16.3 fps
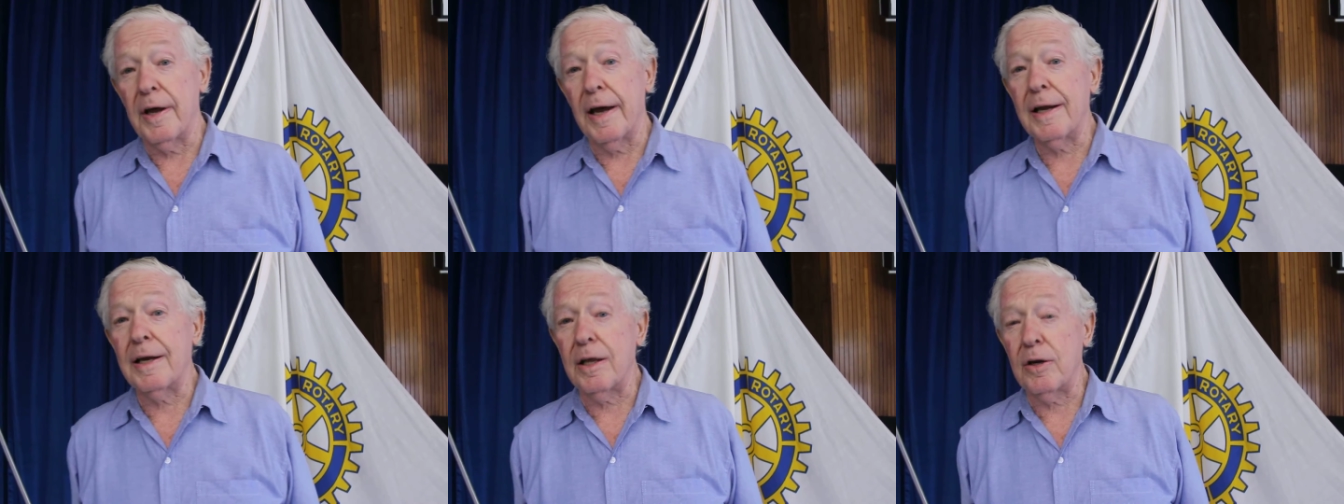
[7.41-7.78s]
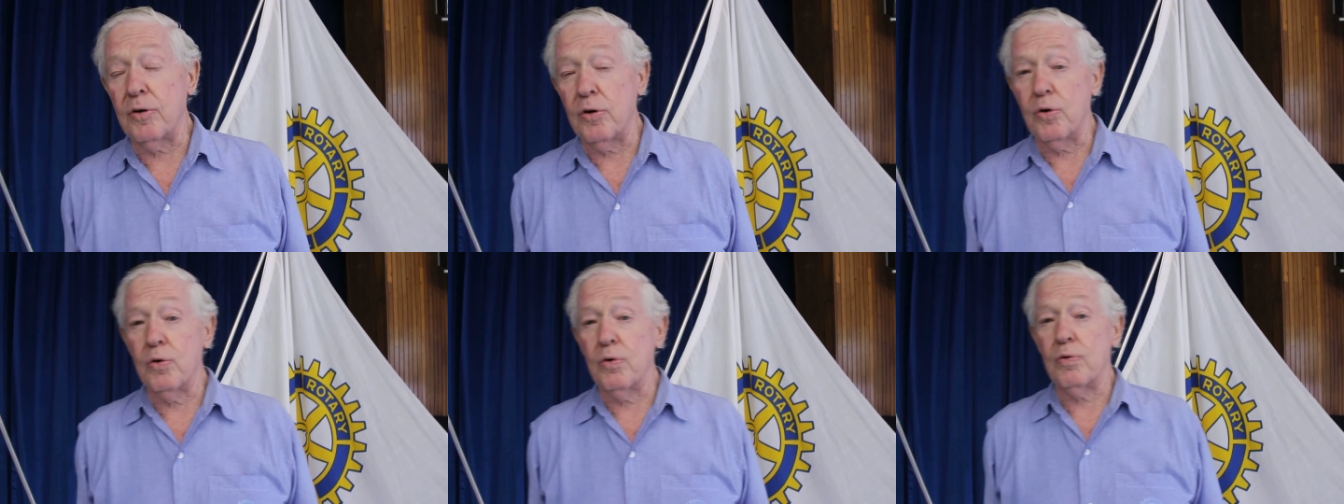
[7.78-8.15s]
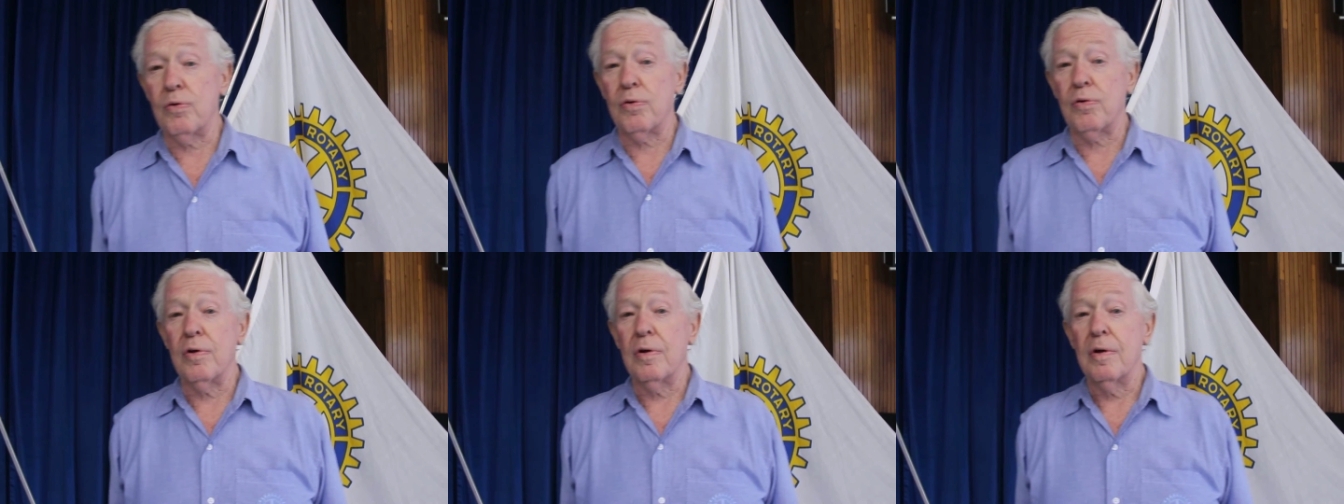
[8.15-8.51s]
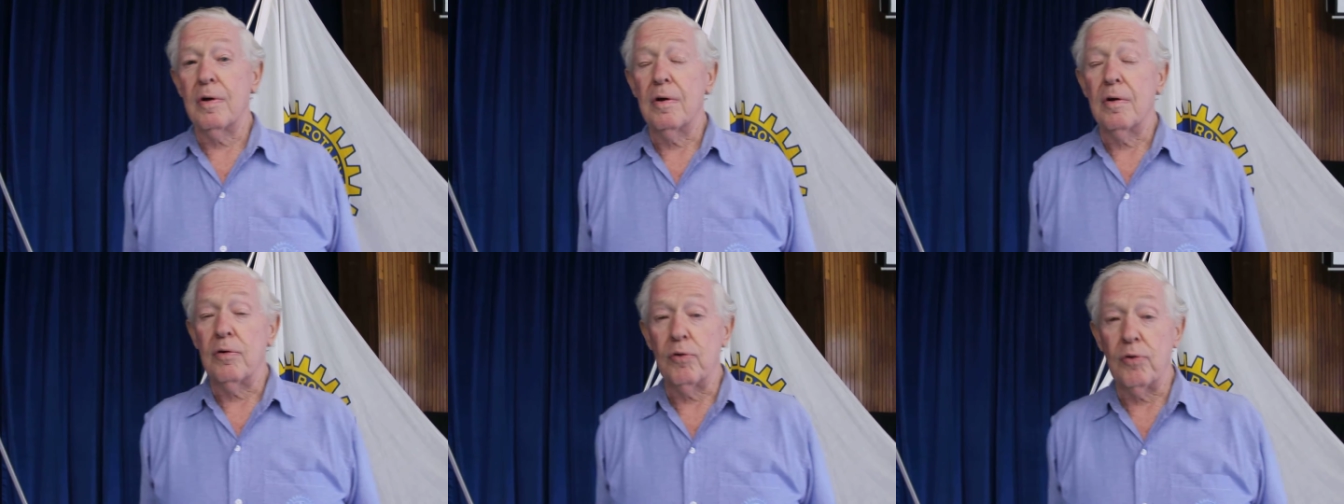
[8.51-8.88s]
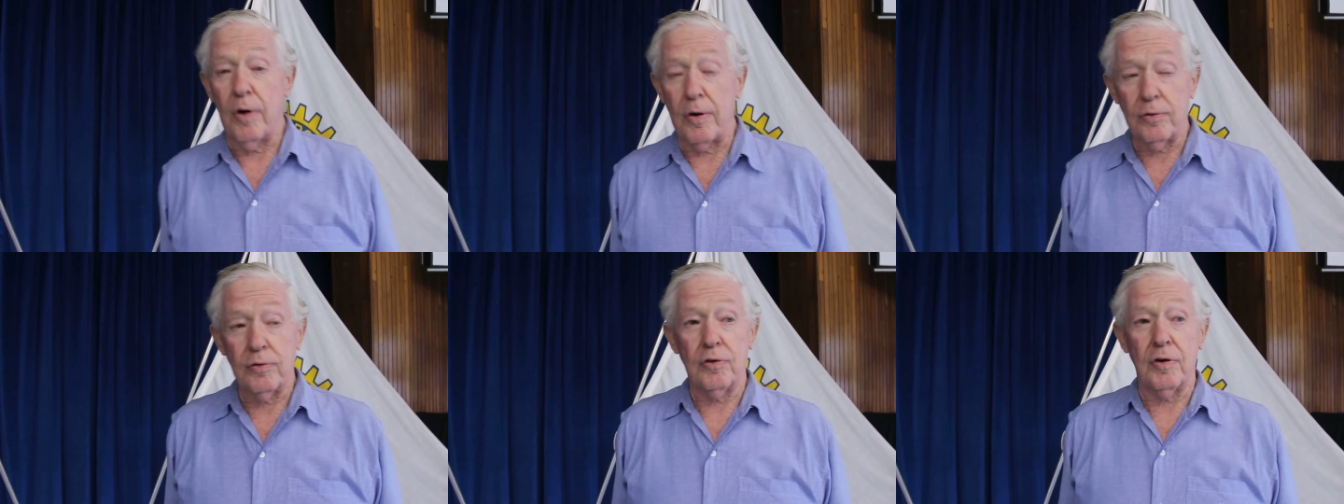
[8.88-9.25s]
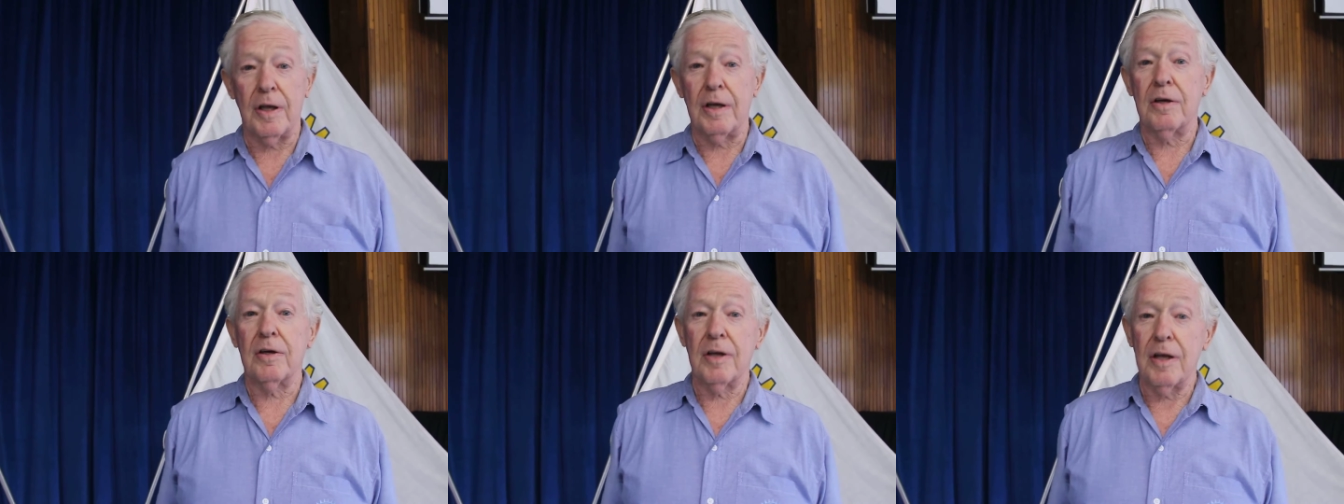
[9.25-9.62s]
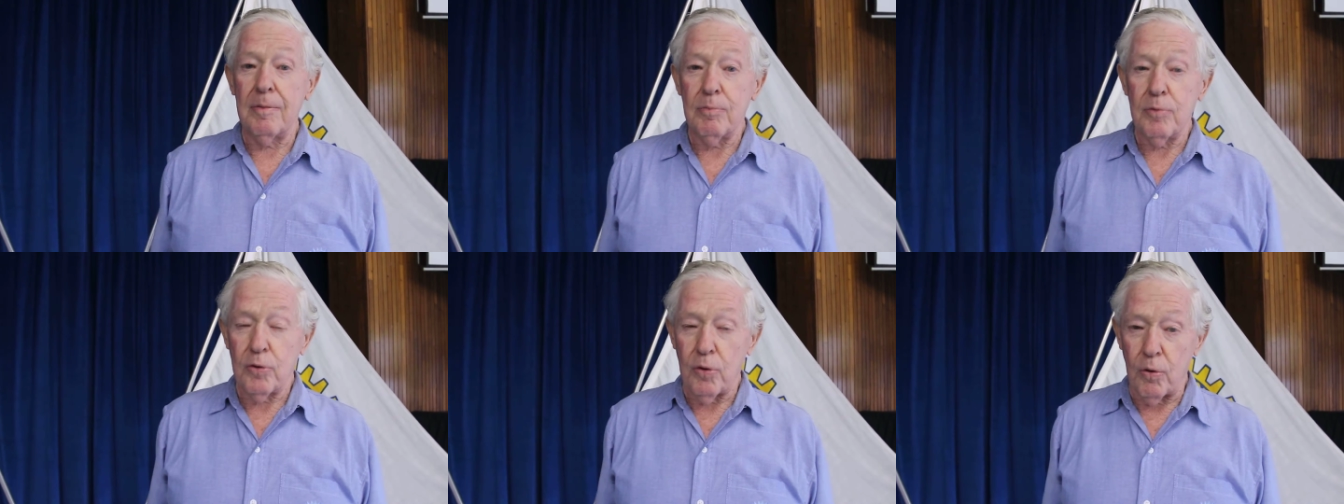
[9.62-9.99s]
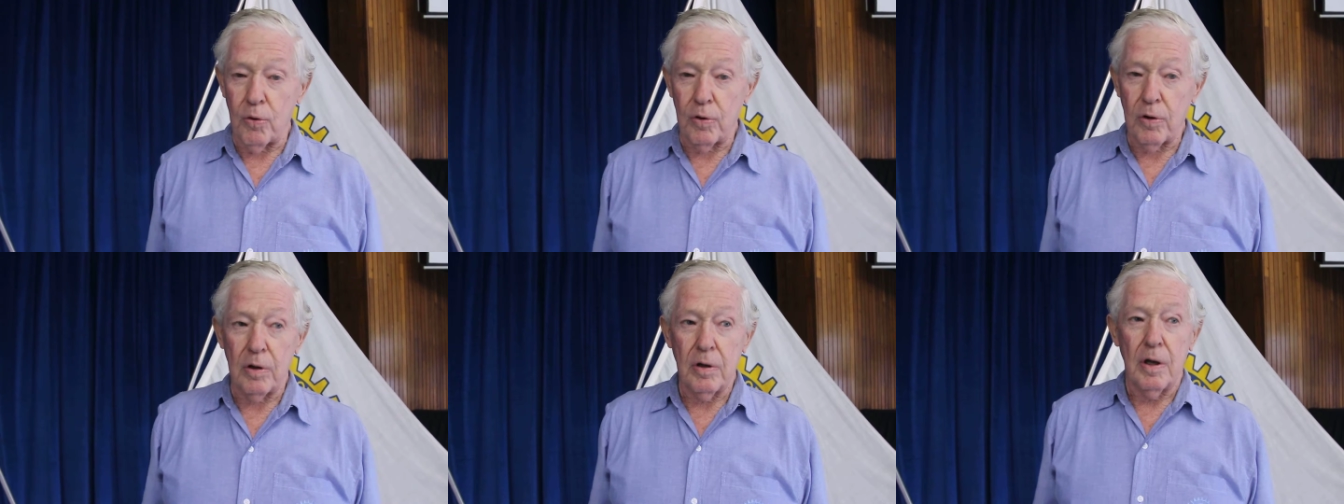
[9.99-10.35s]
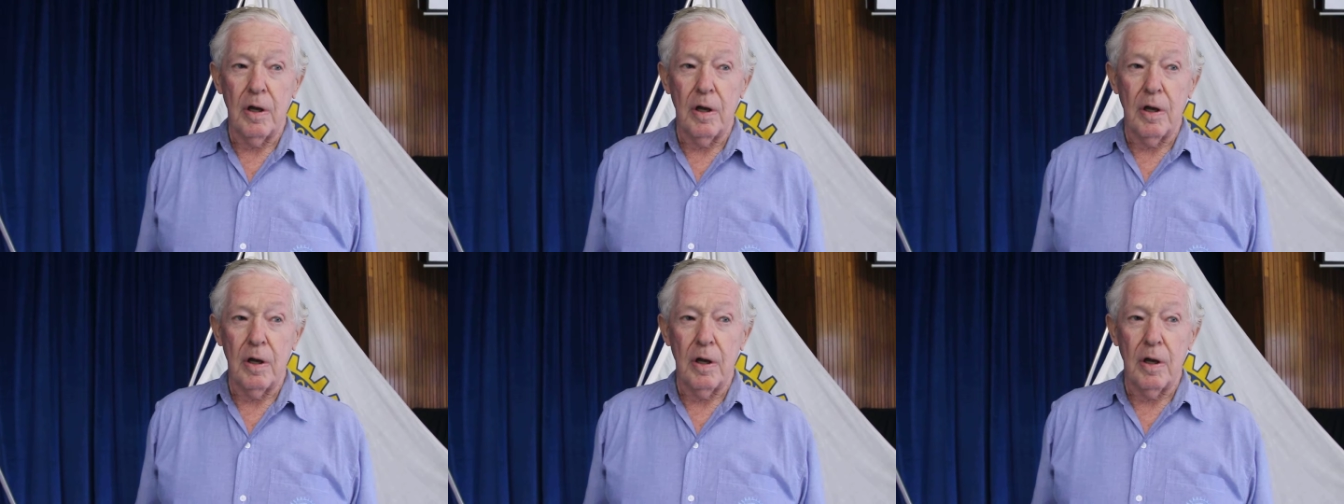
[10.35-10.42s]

Daily News Rotary Team Talk.